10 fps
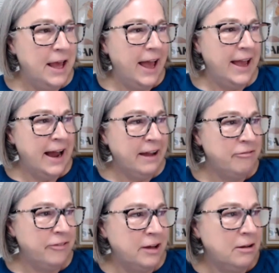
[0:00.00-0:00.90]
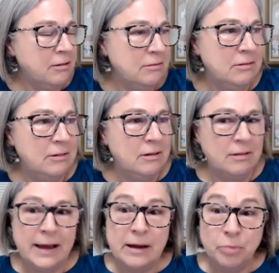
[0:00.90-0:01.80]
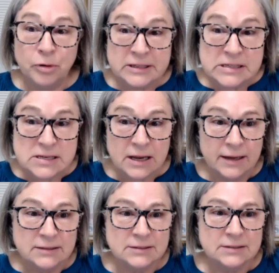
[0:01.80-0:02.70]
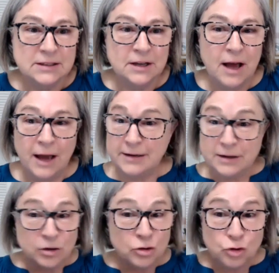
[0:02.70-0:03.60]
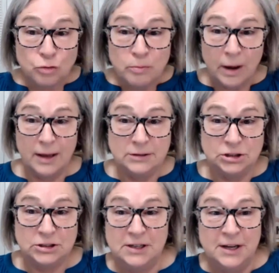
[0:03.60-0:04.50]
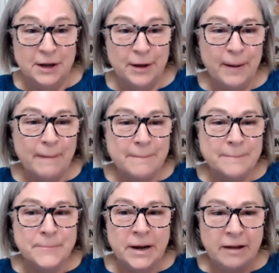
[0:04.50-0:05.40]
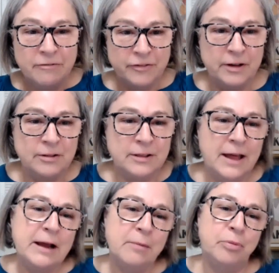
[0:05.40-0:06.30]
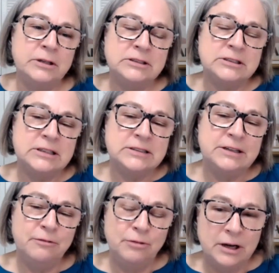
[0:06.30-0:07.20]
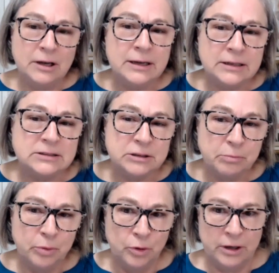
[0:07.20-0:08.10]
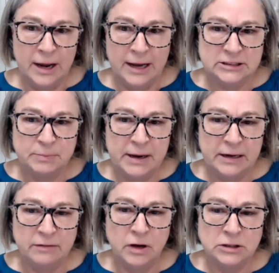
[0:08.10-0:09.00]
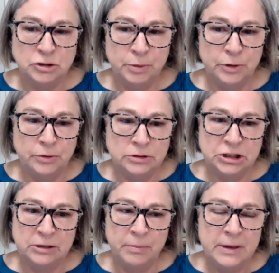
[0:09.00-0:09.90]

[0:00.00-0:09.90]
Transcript: And I felt like a princess. I didn't do much, but I felt like a princess. And it really is an important aspect of entrepreneurship,